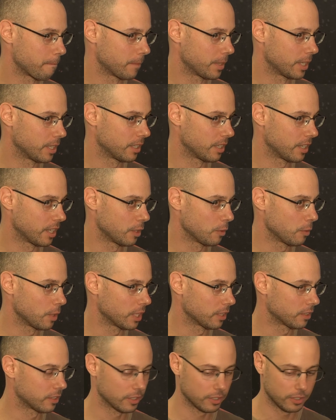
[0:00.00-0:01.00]
And I
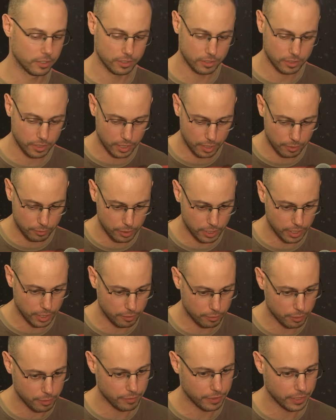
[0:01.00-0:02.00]
wanted,
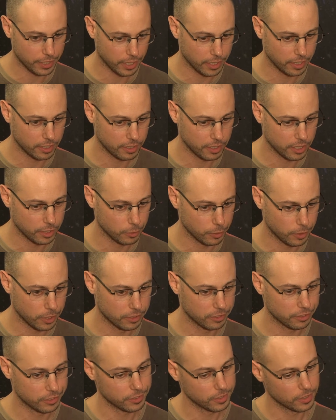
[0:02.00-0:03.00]
everything I did
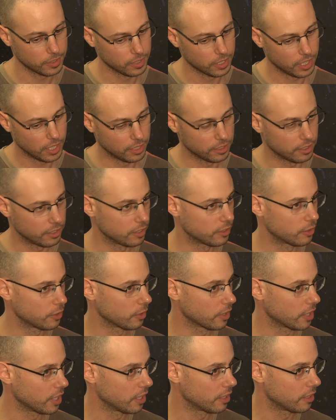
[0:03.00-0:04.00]
was, I did
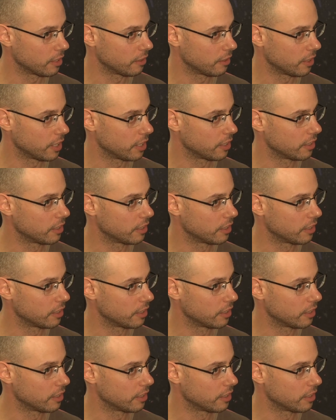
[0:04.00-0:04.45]
together. I